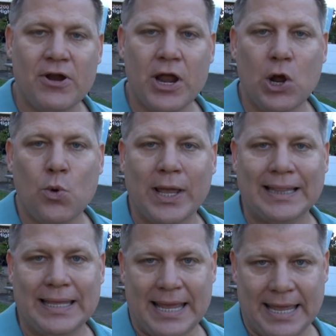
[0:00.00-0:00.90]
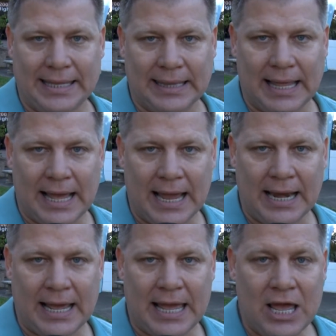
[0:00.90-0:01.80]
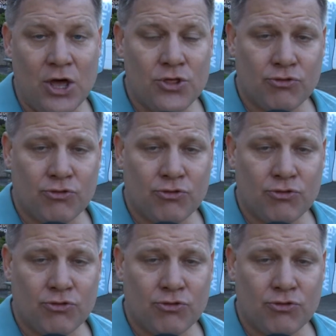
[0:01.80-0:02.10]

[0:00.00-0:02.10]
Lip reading: very quickly in Lahaina,